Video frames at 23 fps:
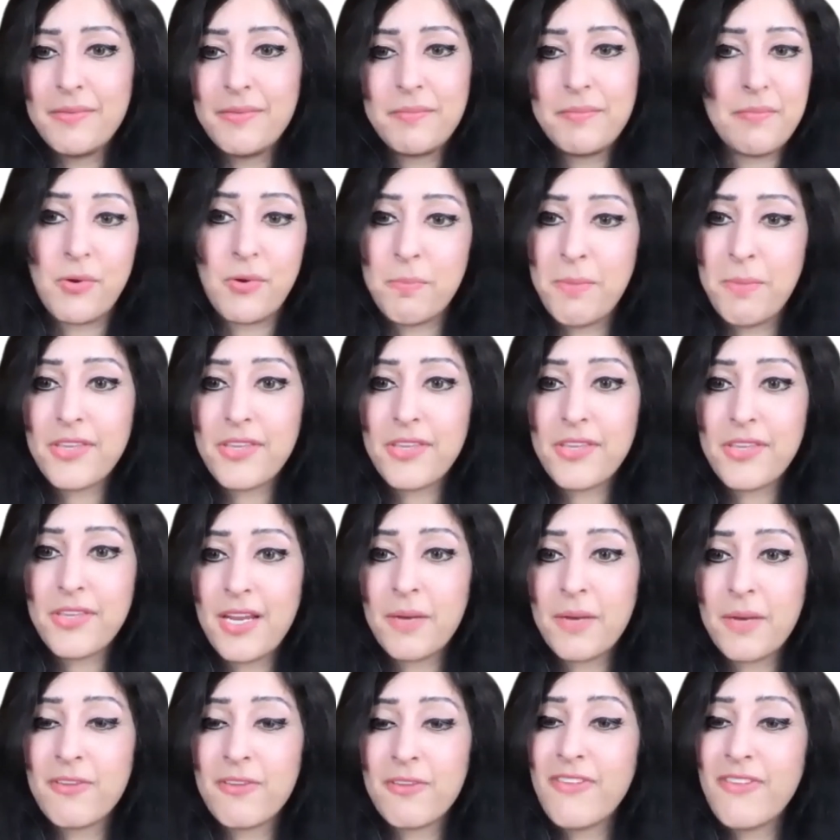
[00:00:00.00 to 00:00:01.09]
or my
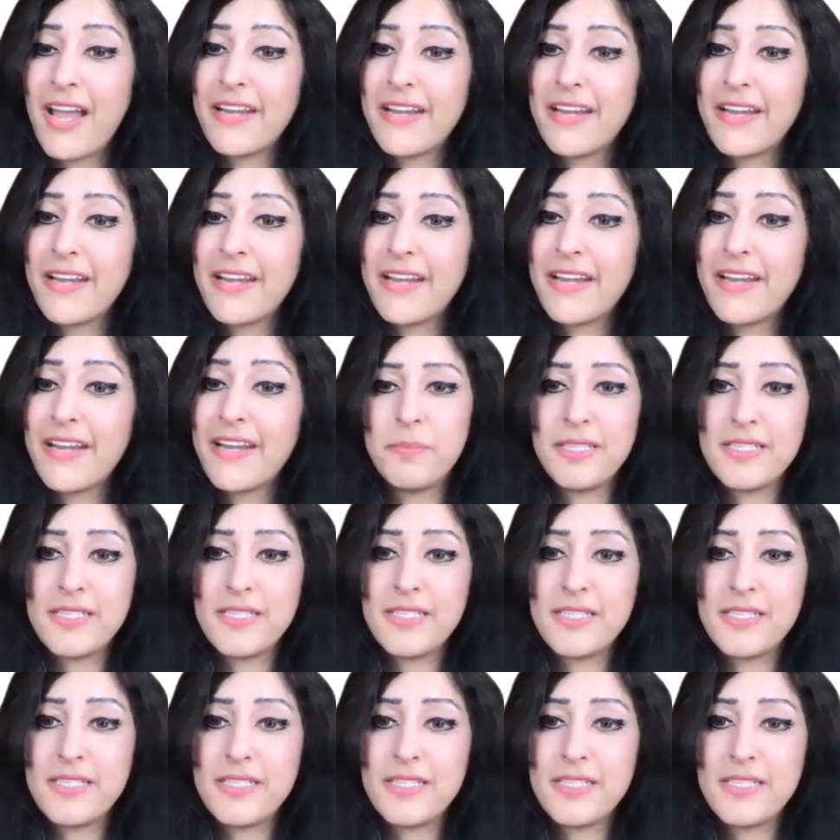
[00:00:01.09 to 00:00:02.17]
healthcare provider, can you
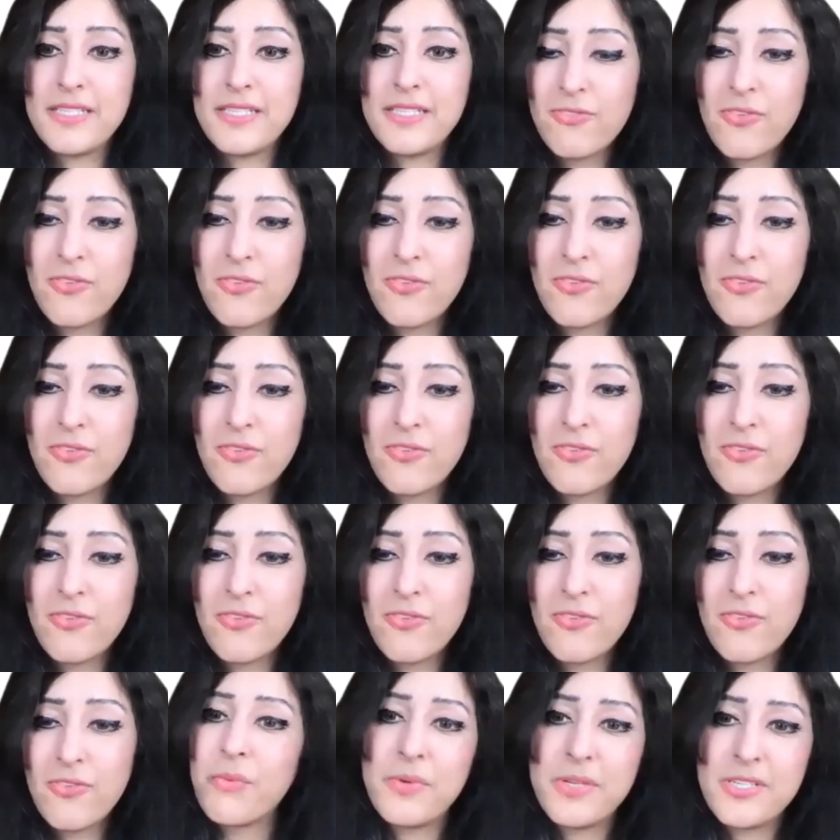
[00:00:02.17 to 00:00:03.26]
please screen me for
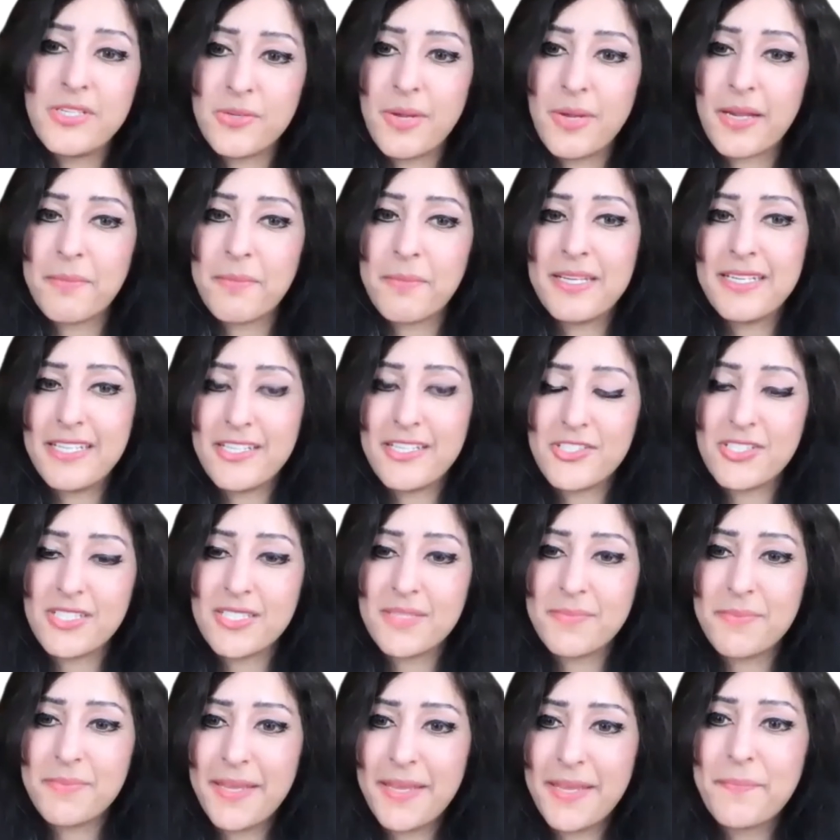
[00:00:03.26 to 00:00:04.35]
it? Or what would your
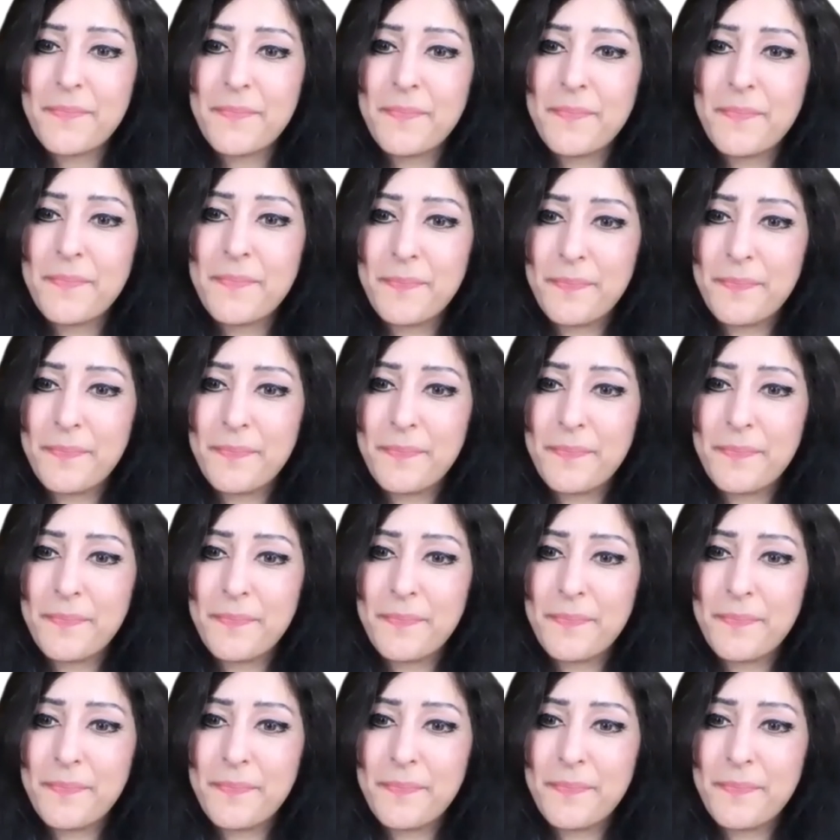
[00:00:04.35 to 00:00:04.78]
recommendations be?